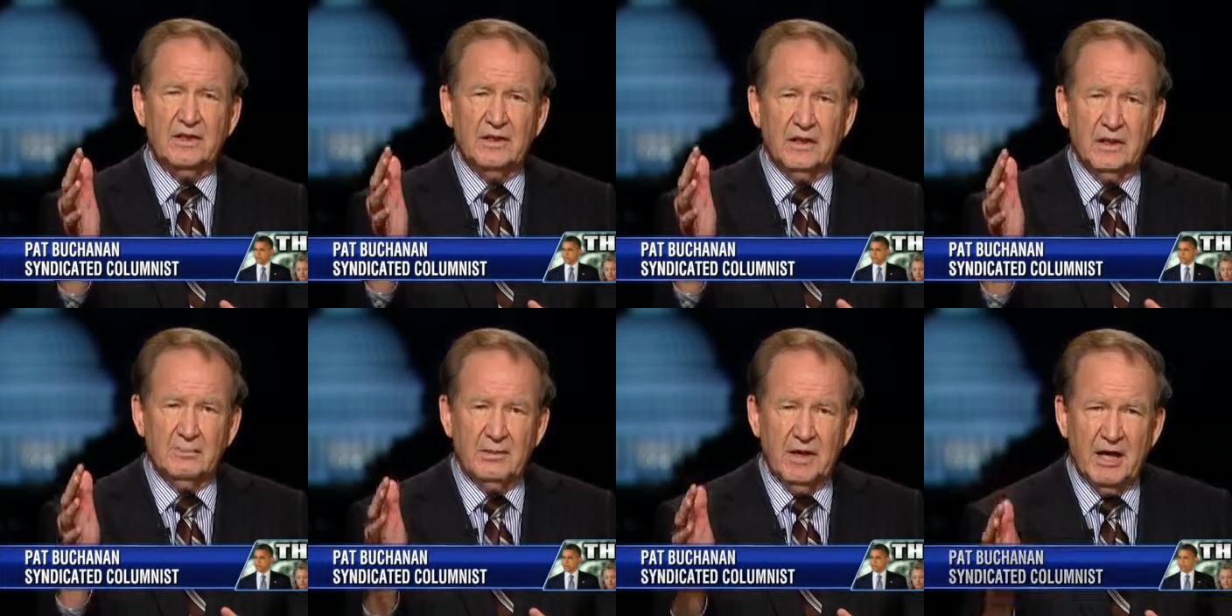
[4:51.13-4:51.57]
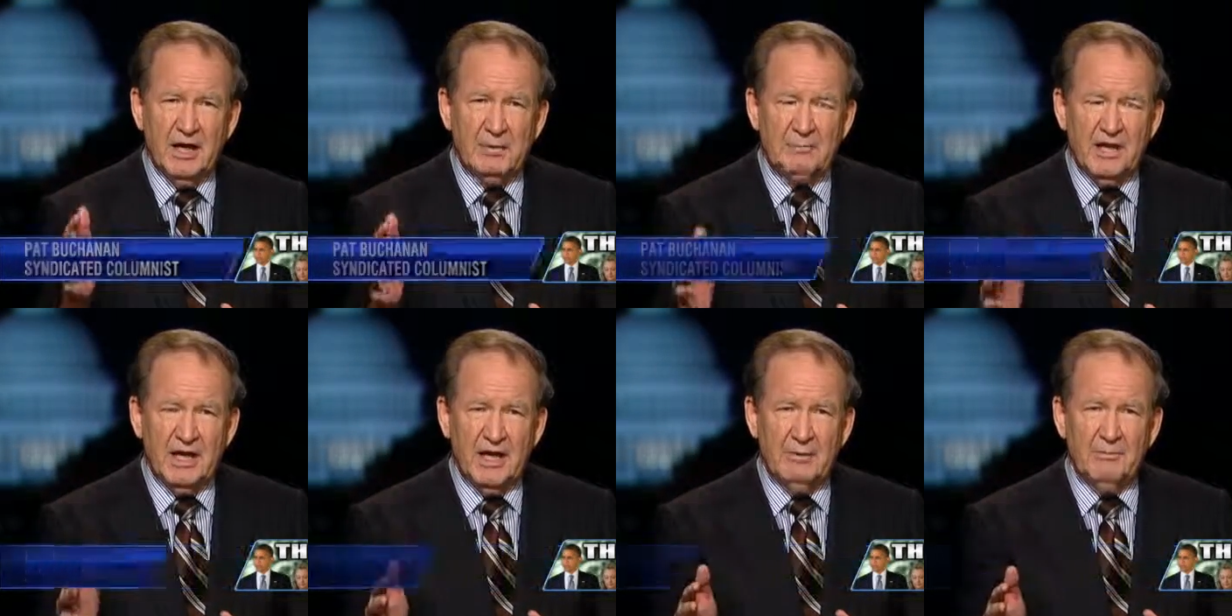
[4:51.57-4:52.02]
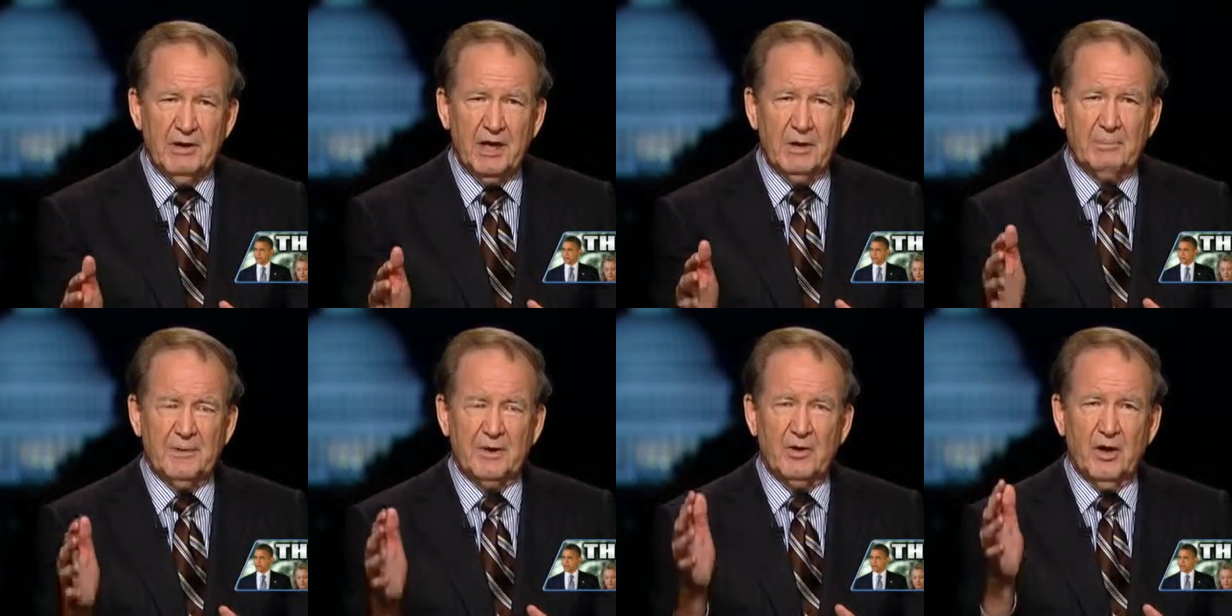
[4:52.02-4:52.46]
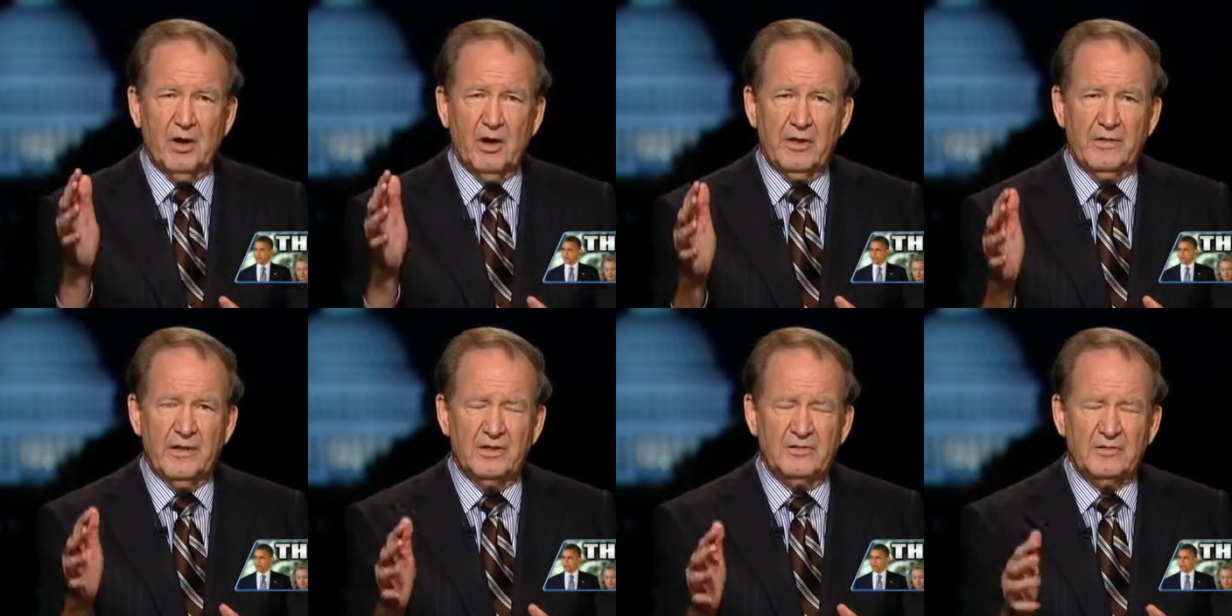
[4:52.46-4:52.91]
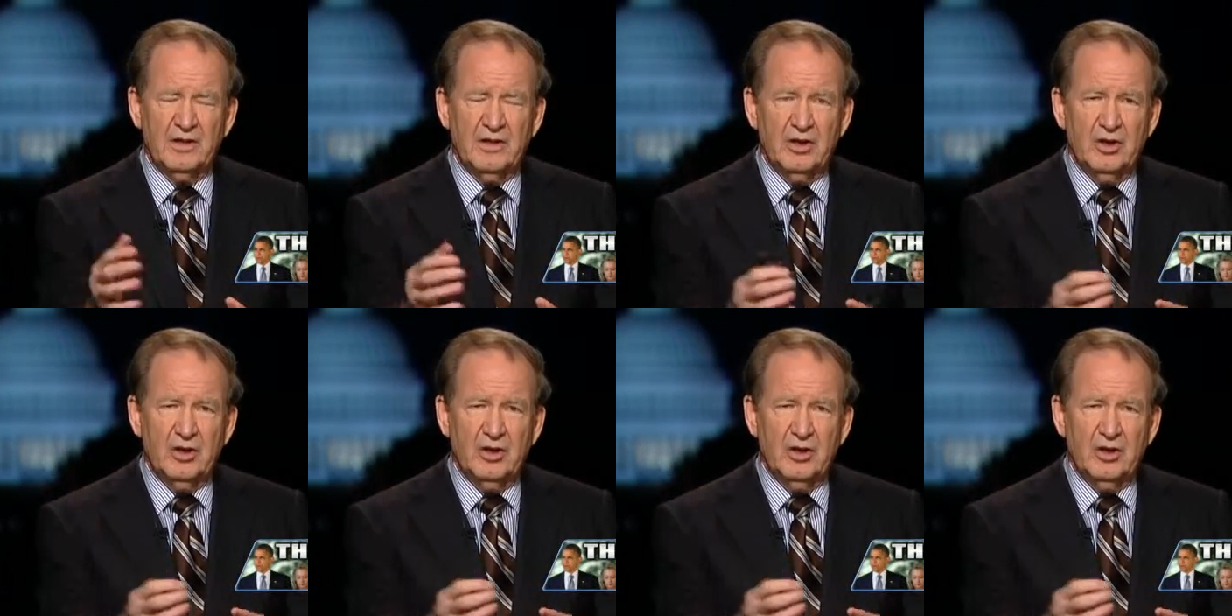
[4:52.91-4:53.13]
a mob came up and all of this.